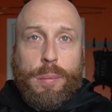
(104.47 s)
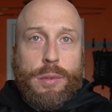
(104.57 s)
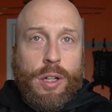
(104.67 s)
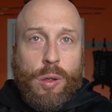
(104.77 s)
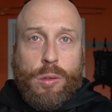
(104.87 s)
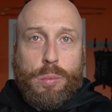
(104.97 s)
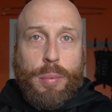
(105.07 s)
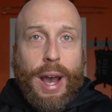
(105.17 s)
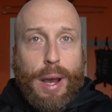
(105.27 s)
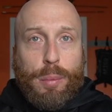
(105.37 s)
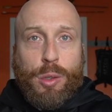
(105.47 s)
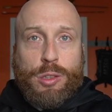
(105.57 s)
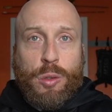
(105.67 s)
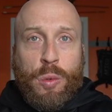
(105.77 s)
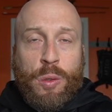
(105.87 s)
you know, poppers
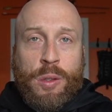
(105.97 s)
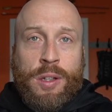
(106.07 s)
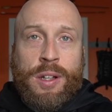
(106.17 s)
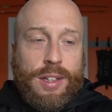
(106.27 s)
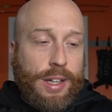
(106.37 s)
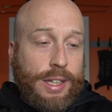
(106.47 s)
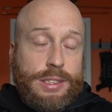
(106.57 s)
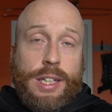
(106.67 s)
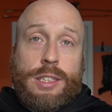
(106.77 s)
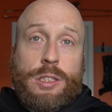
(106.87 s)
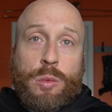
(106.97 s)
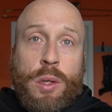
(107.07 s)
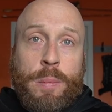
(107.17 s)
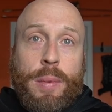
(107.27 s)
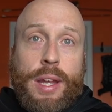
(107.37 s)
on, like I said,
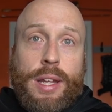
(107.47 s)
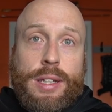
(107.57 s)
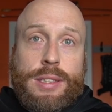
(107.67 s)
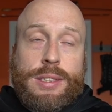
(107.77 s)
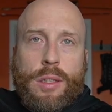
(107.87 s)
swim baits.